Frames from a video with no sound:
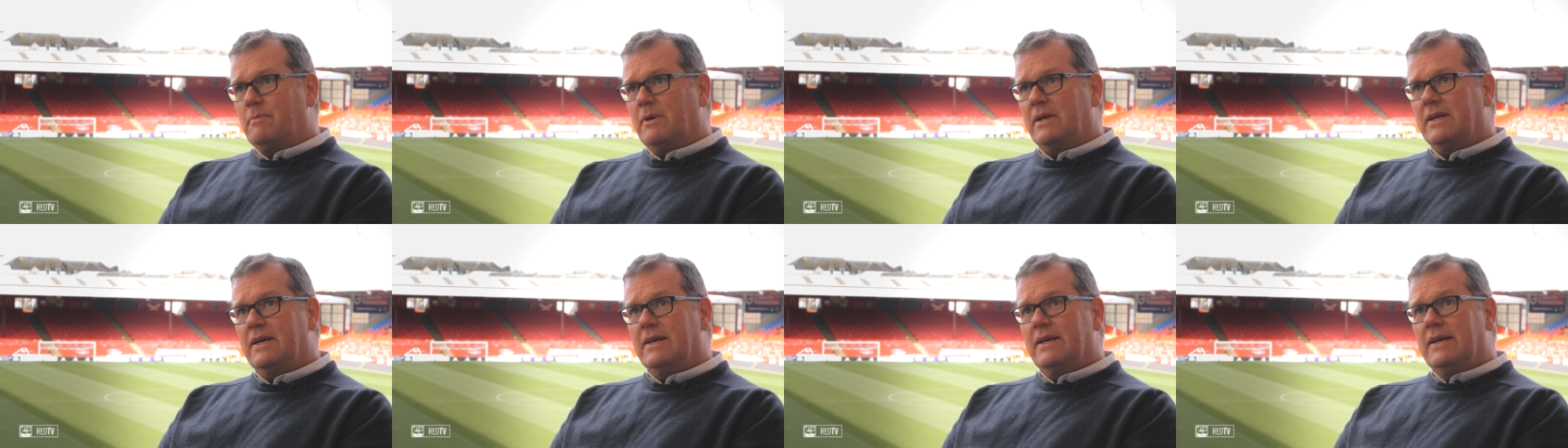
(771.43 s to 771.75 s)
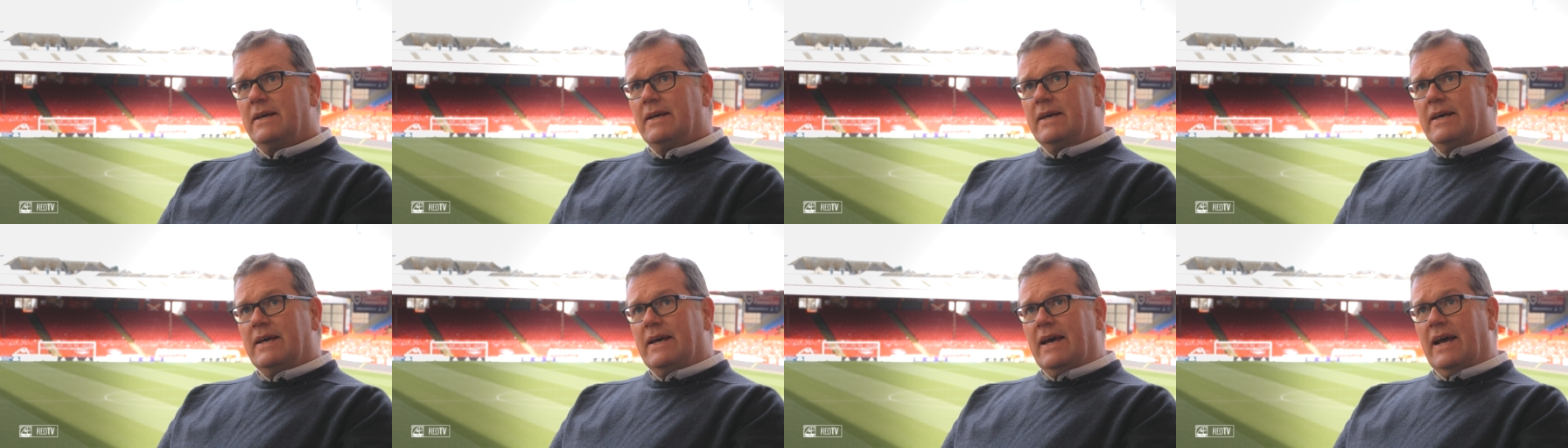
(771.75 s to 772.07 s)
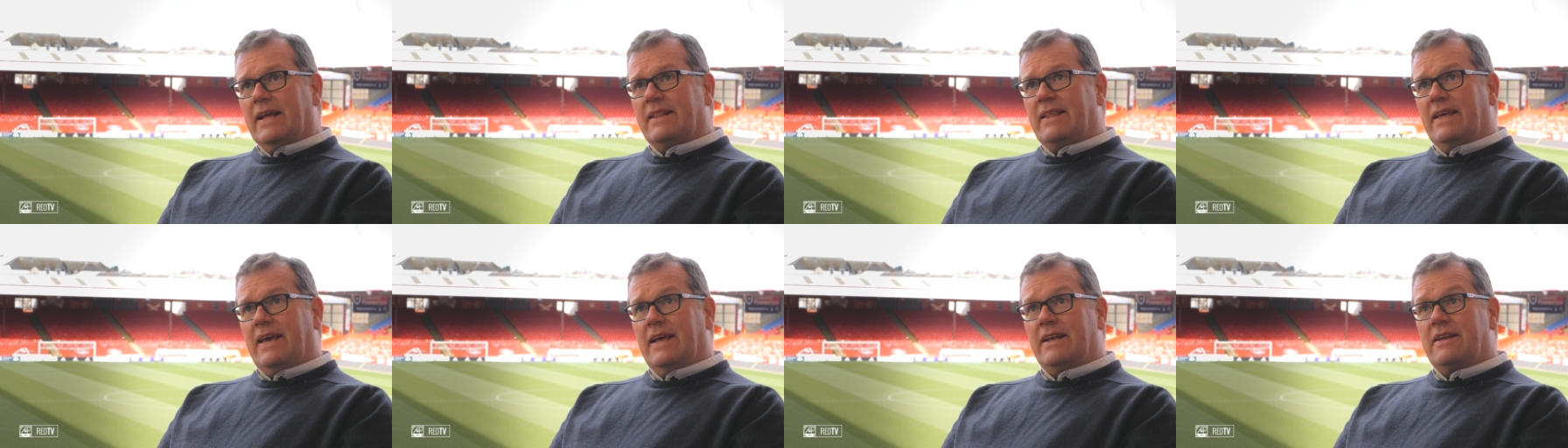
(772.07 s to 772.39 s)
But
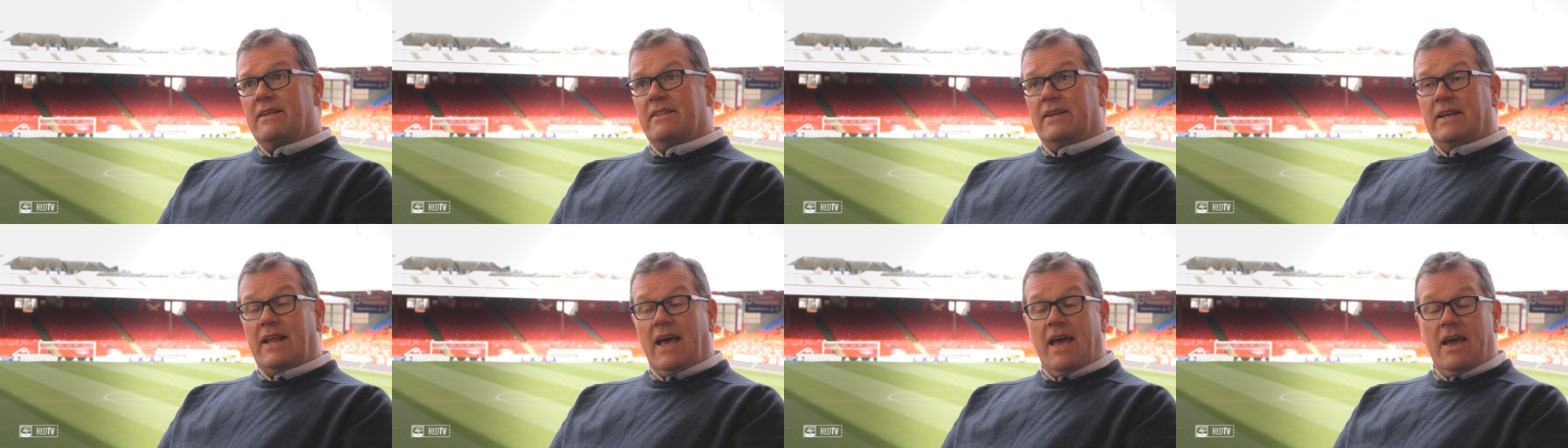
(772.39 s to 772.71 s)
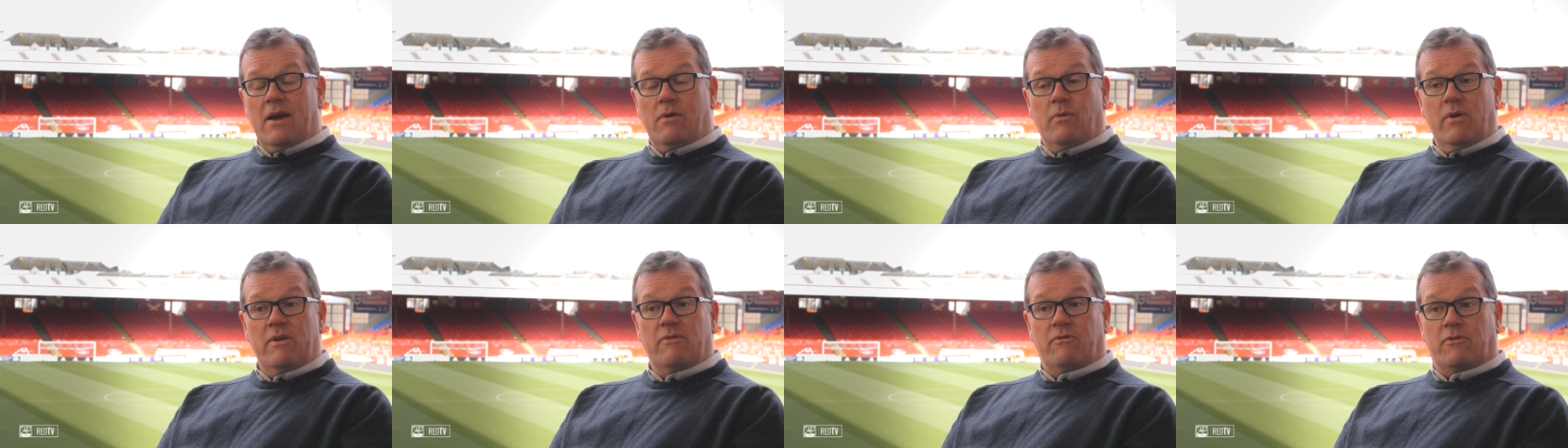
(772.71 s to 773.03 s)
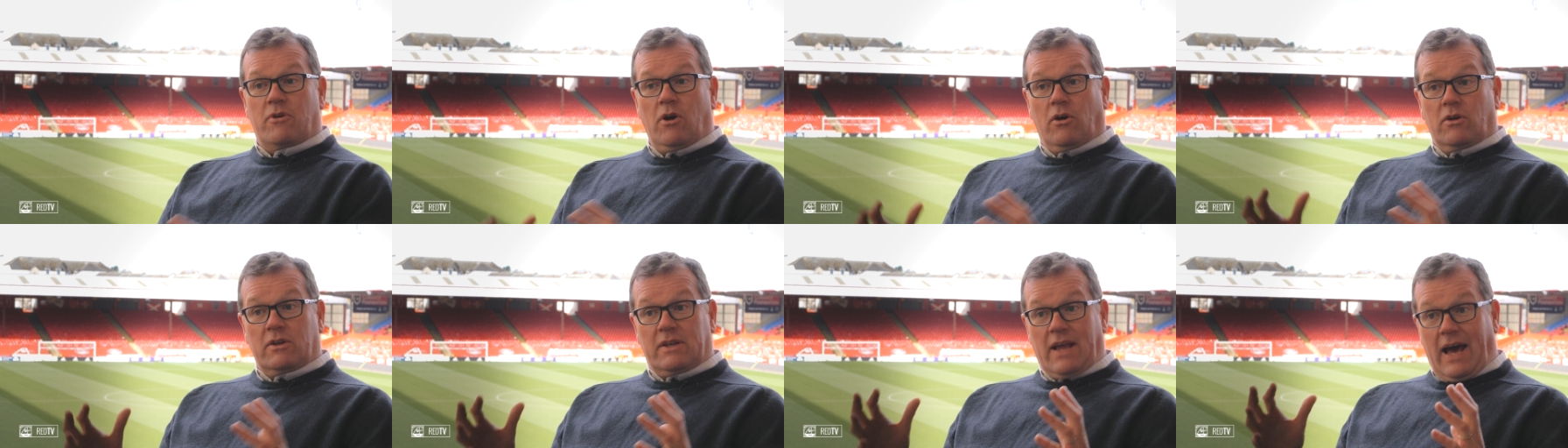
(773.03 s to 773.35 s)
at the end of the day,
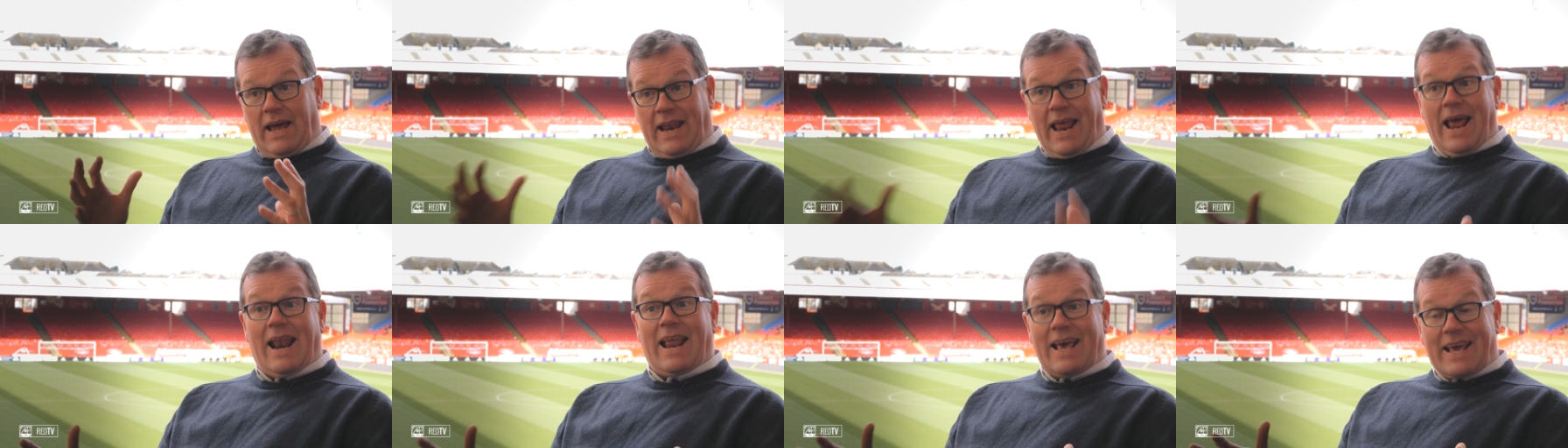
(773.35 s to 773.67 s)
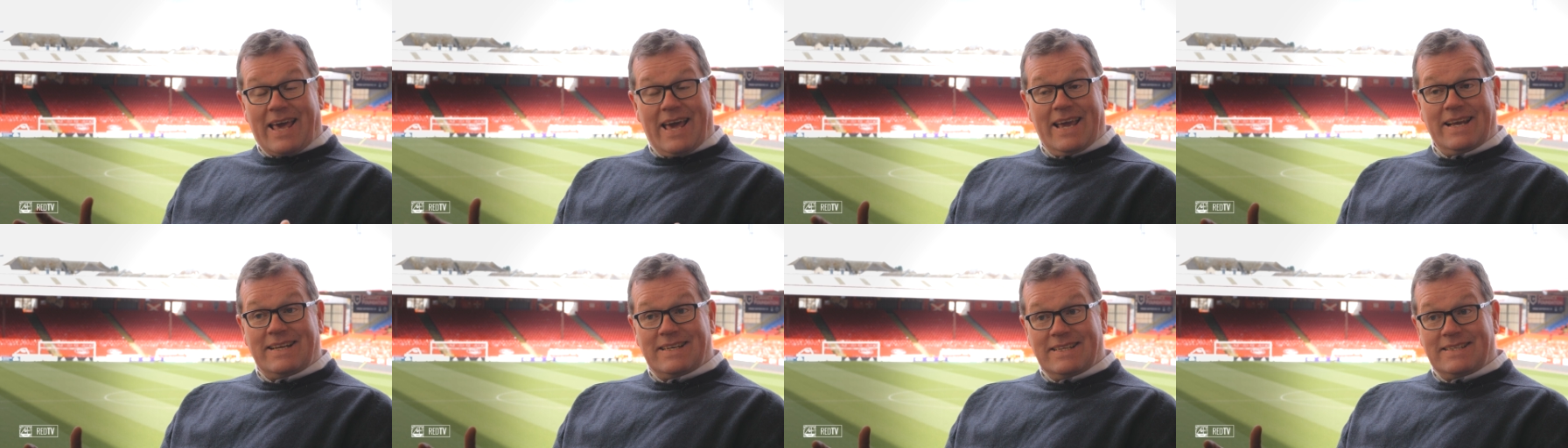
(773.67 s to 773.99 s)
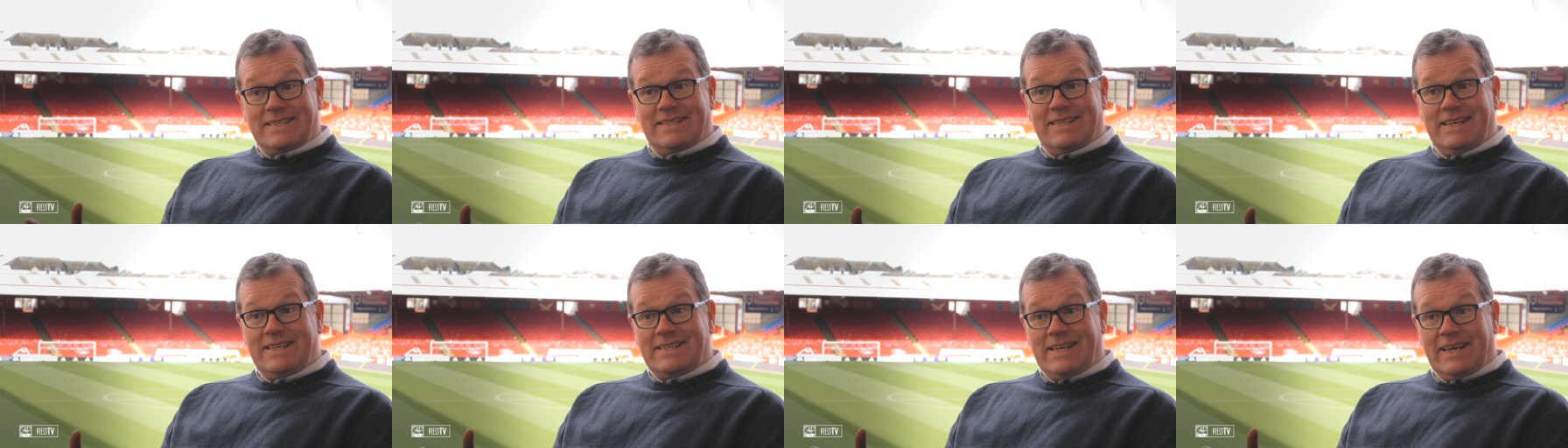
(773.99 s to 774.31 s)
we've got
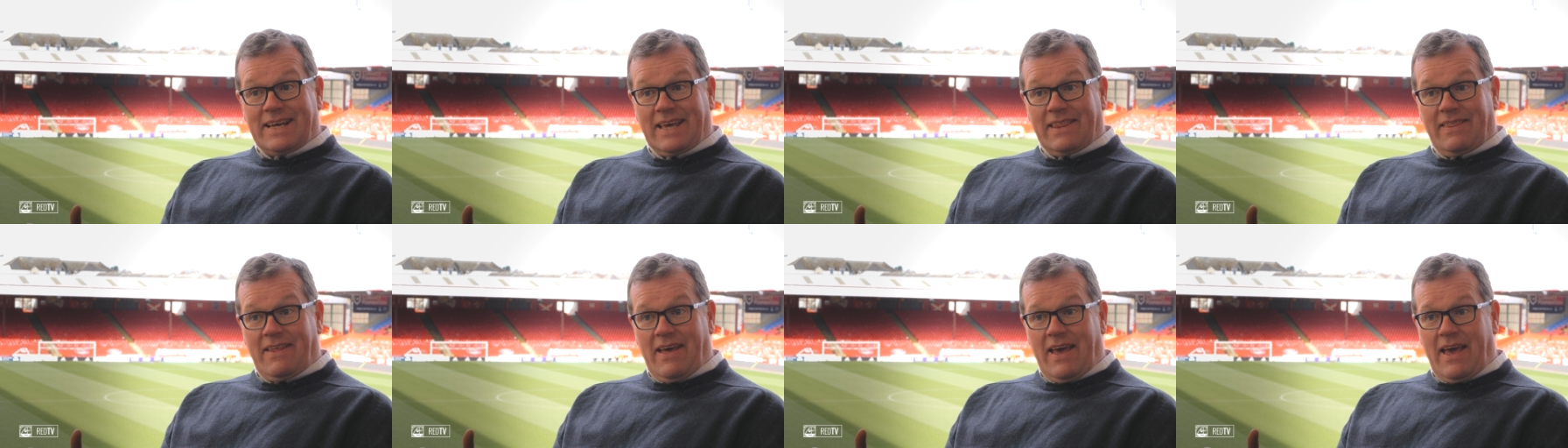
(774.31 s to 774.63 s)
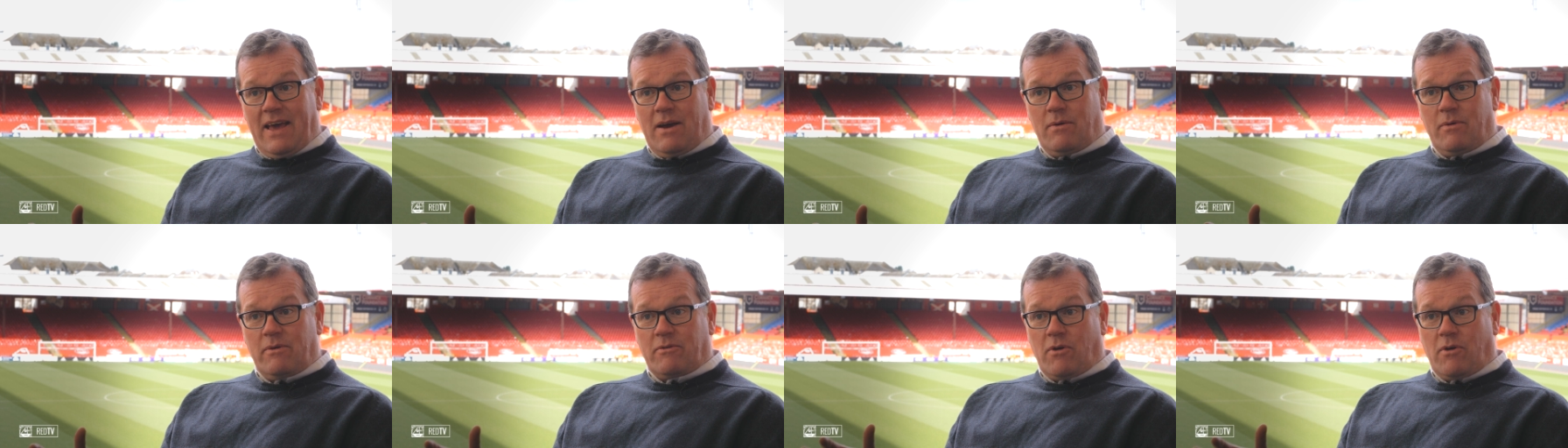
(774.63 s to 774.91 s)
unallocated seating in there.